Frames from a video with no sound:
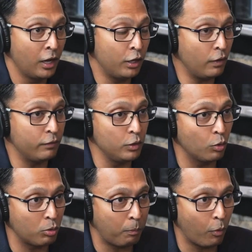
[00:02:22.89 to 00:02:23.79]
And you have
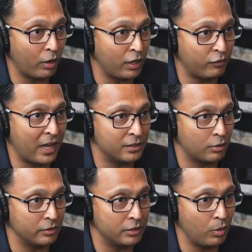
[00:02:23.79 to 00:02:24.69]
no rapport, and you have to answer
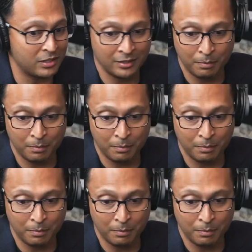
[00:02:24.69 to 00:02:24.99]
all these questions.